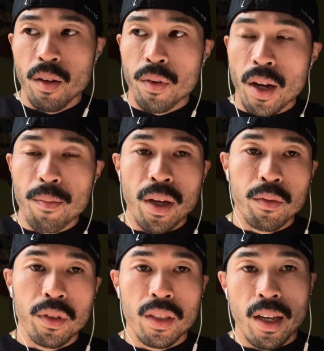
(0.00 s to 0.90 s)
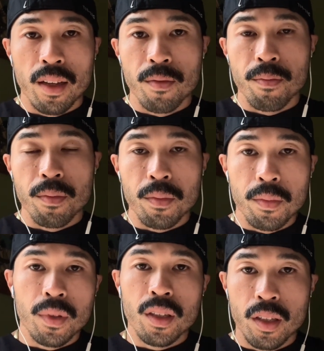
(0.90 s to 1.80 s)
what I meant was that
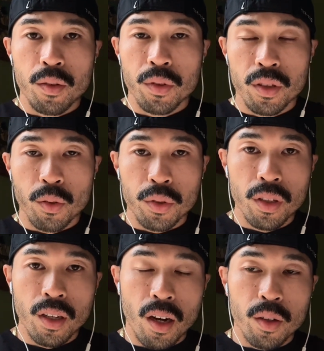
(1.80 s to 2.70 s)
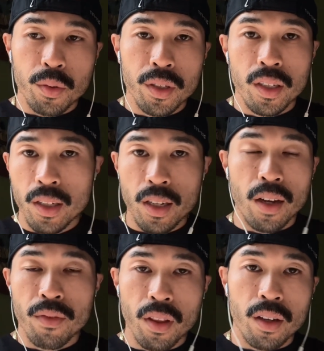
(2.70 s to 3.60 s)
he was socially awkward, he didn't
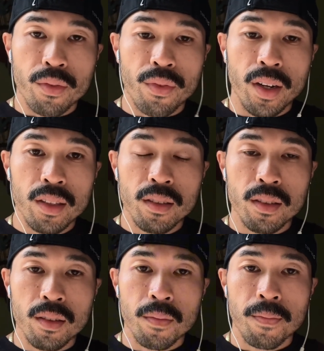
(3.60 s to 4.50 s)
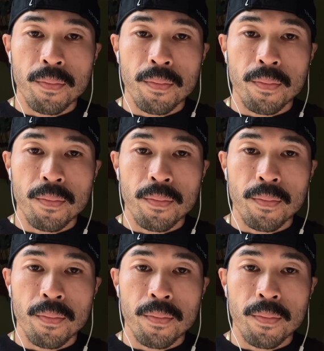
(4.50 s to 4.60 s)
have a lot of friends,